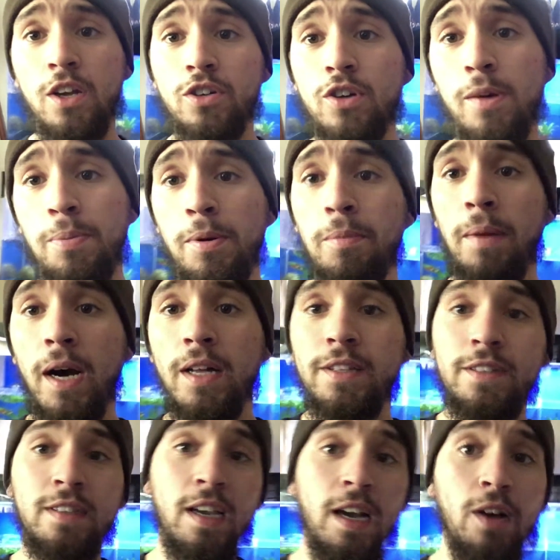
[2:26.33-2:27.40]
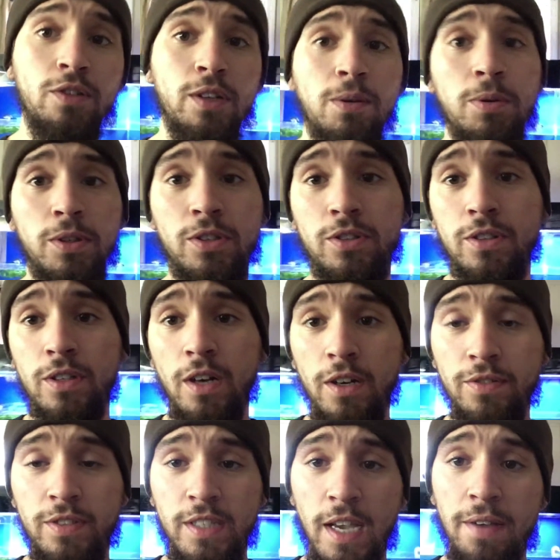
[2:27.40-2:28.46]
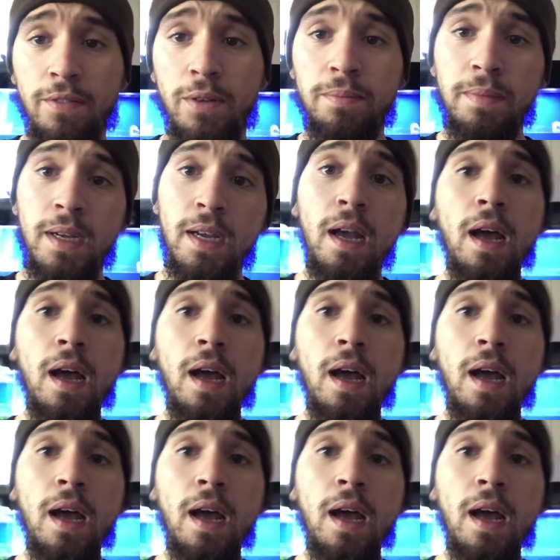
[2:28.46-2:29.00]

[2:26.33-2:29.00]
dropped them in my other tank. I was able to save them.